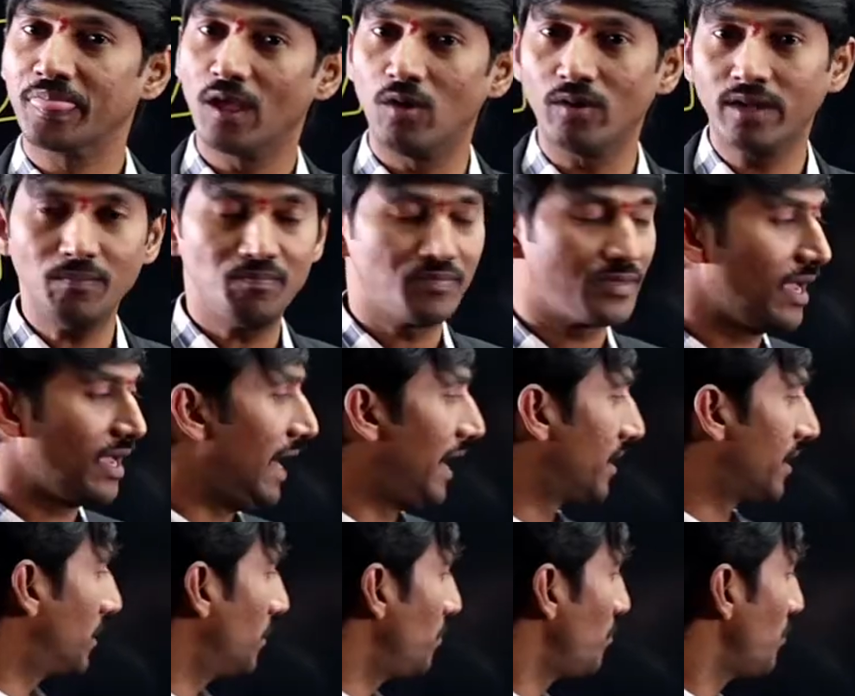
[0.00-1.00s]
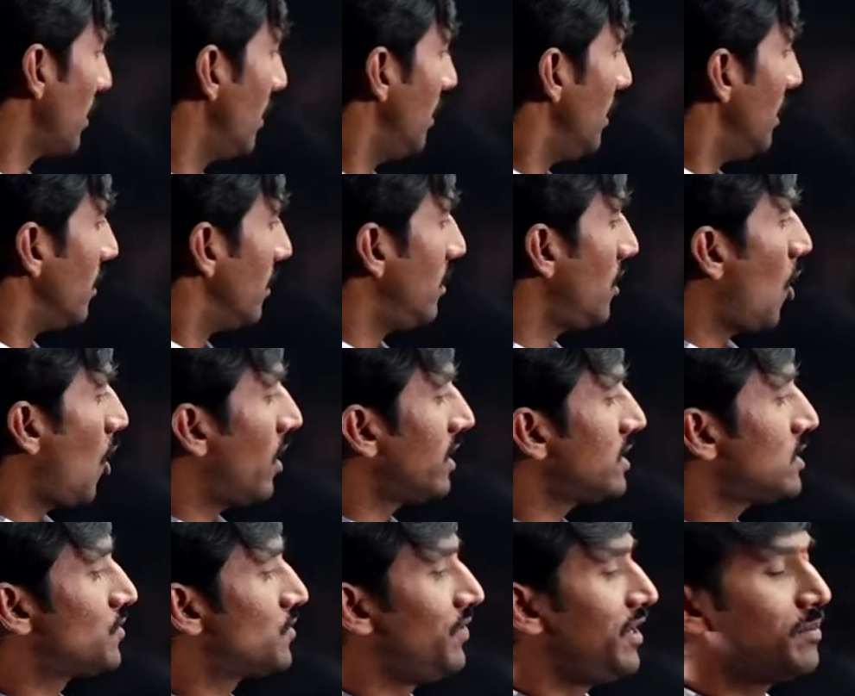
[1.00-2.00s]
Okay. And
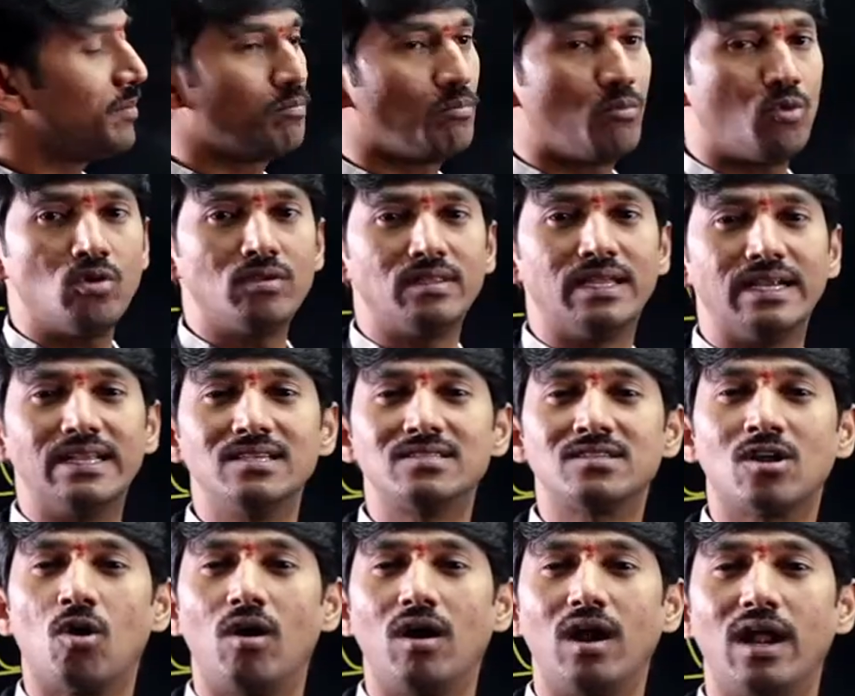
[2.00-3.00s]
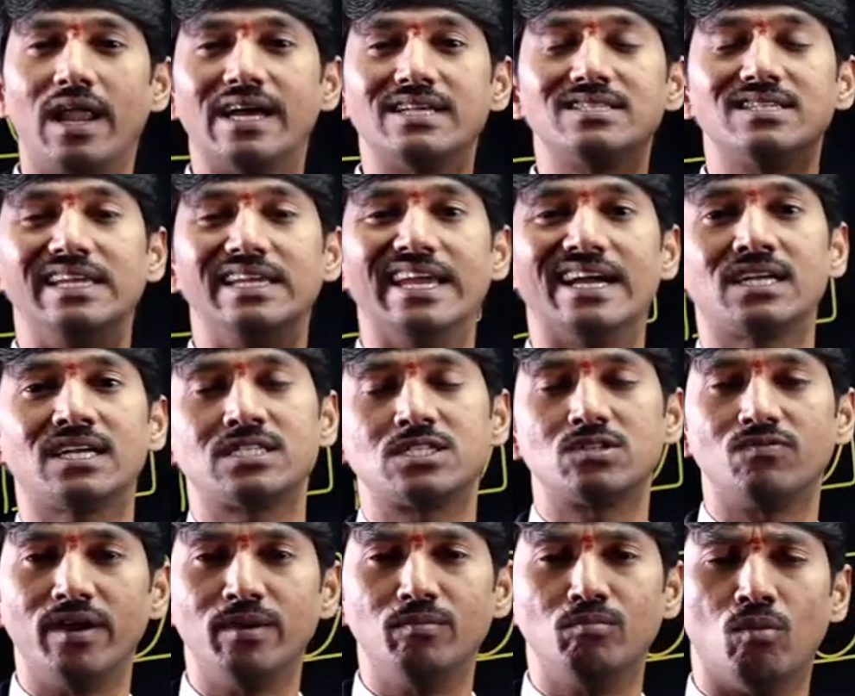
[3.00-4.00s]
non-sweep mode, that is called as
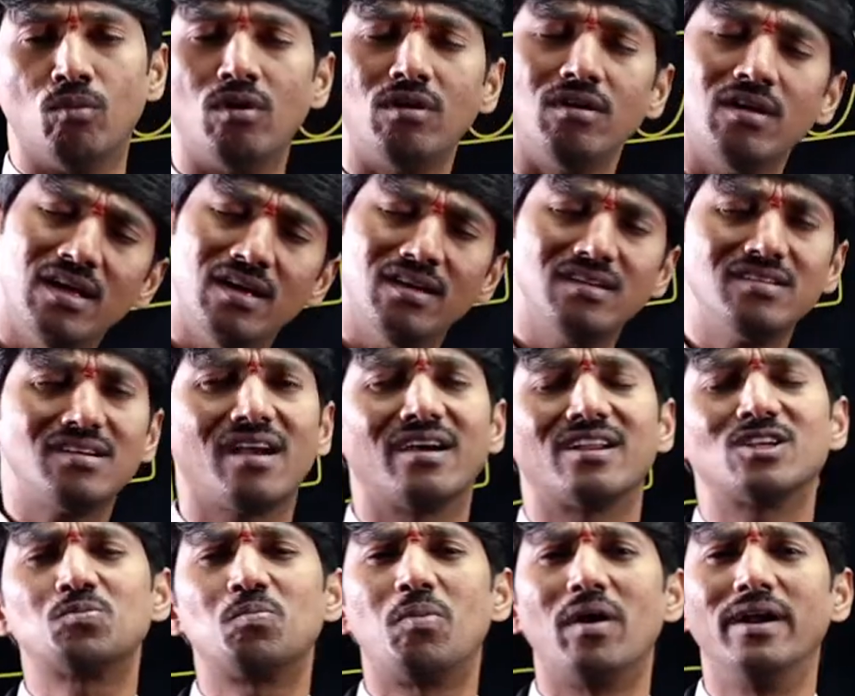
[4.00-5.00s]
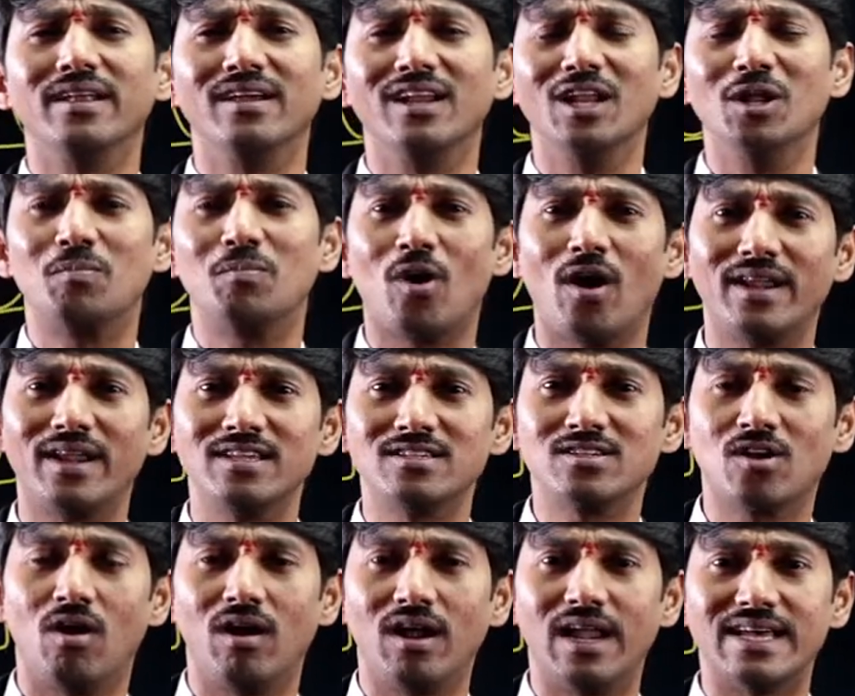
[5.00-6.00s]
XY mode. Correspondingly, plot
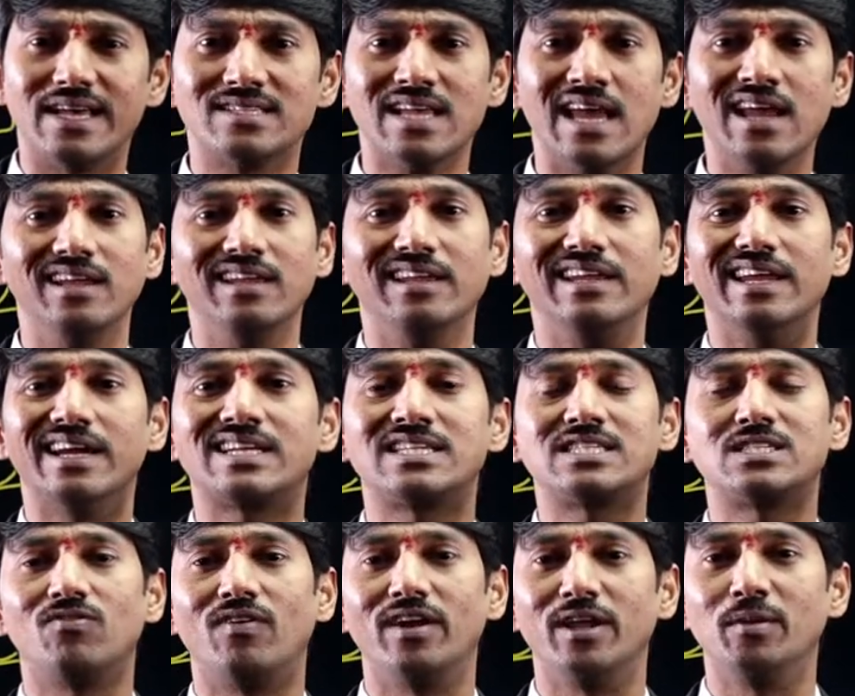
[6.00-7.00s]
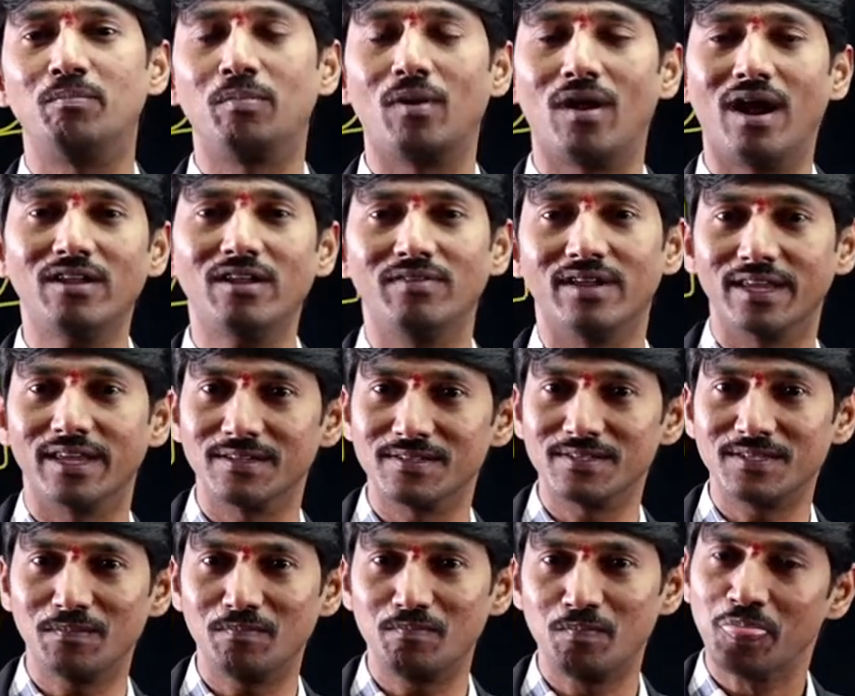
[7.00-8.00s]
is called as XY plot, we can
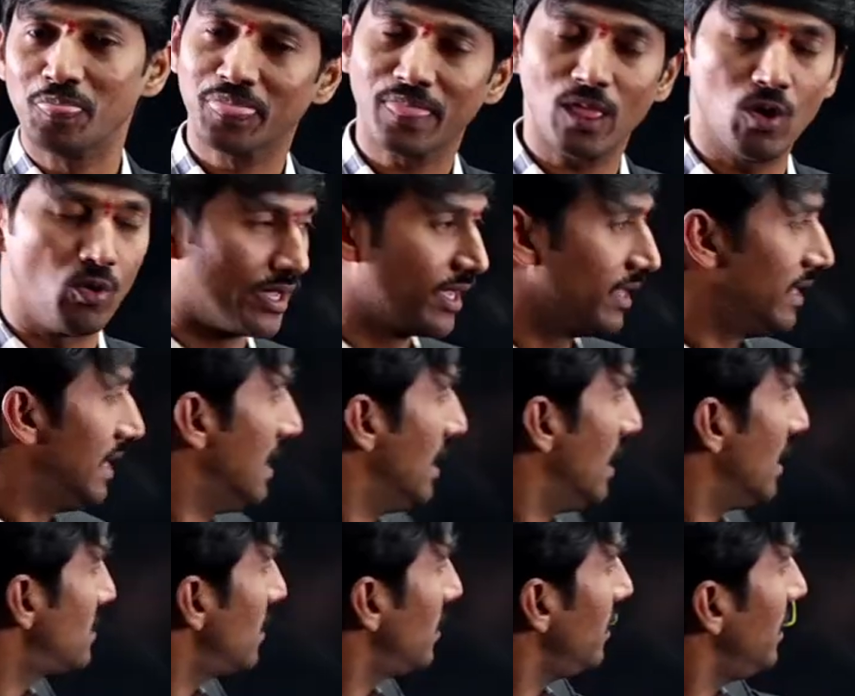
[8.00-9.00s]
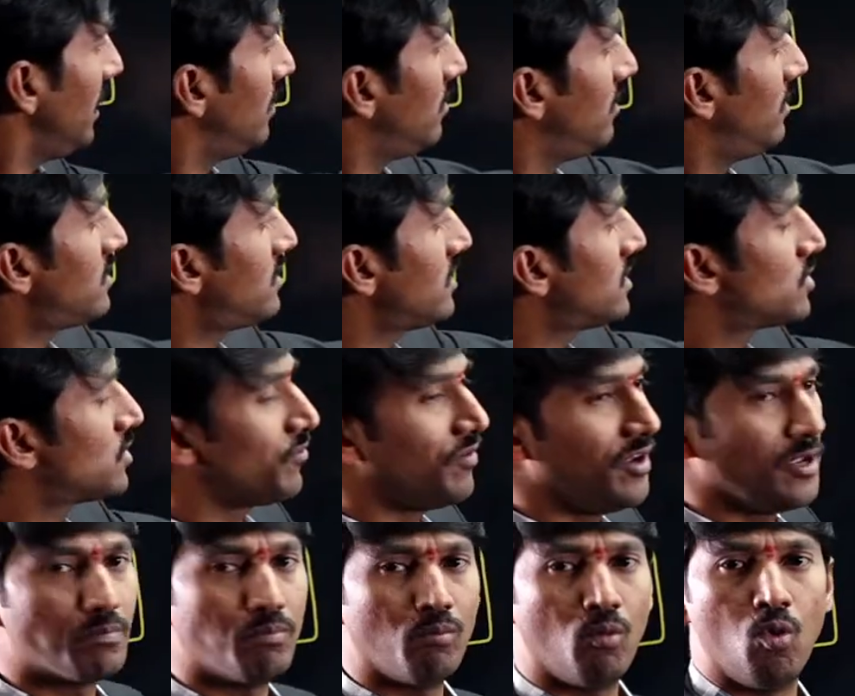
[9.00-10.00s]
say. Okay. Sir, in this
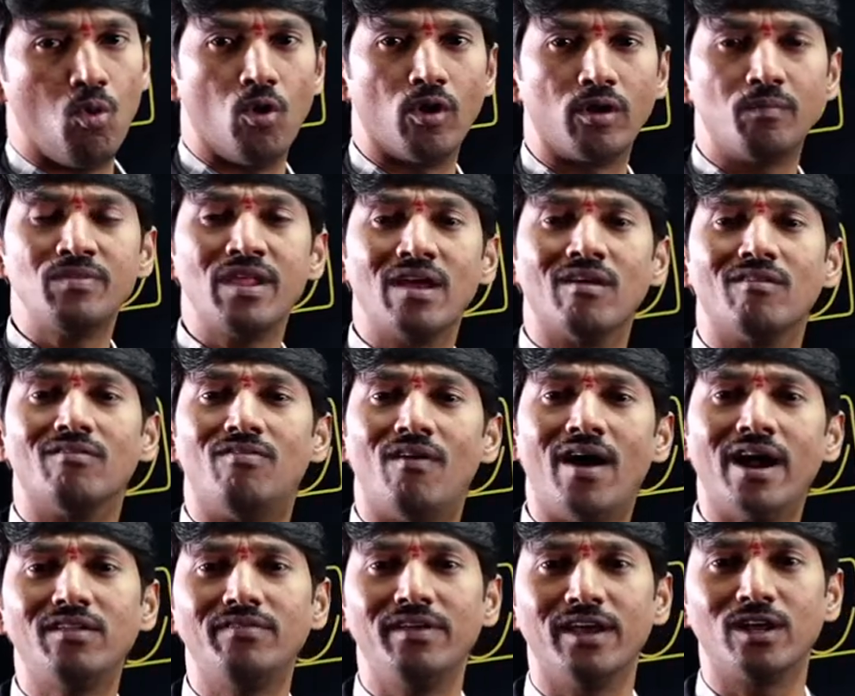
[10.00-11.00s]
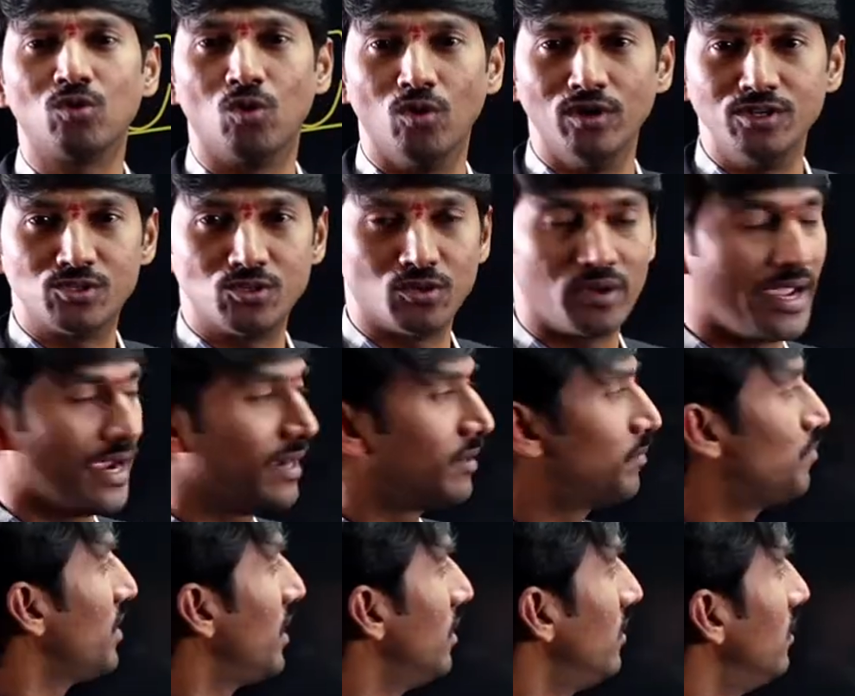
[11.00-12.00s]
sweep mode, what we are going to
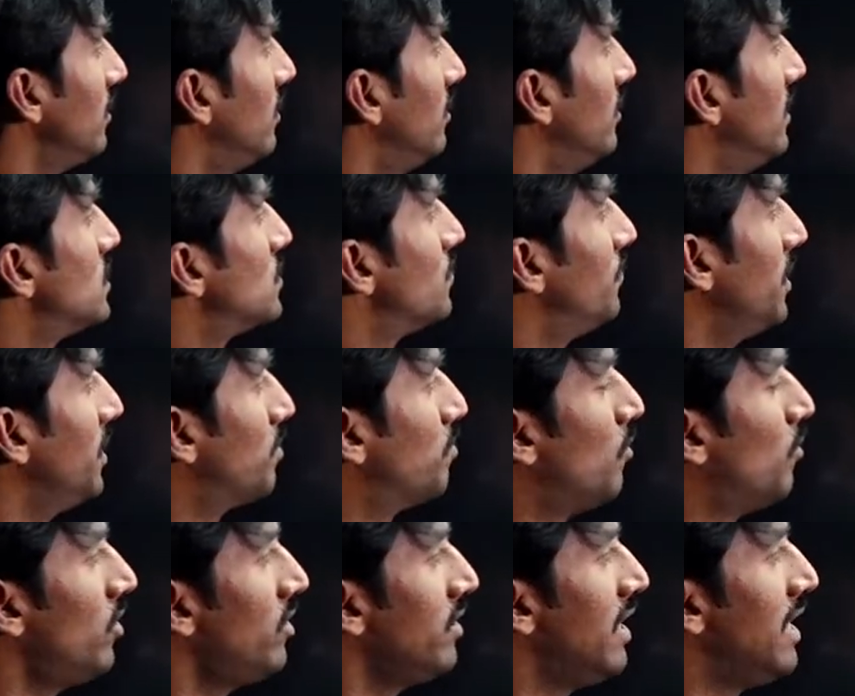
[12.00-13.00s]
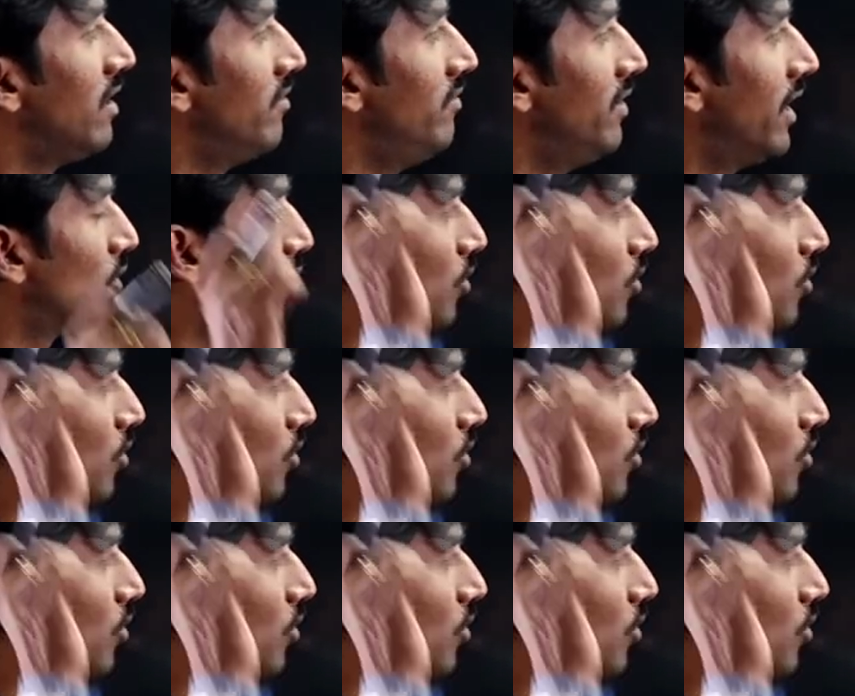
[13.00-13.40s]
get? In this sweep mode, we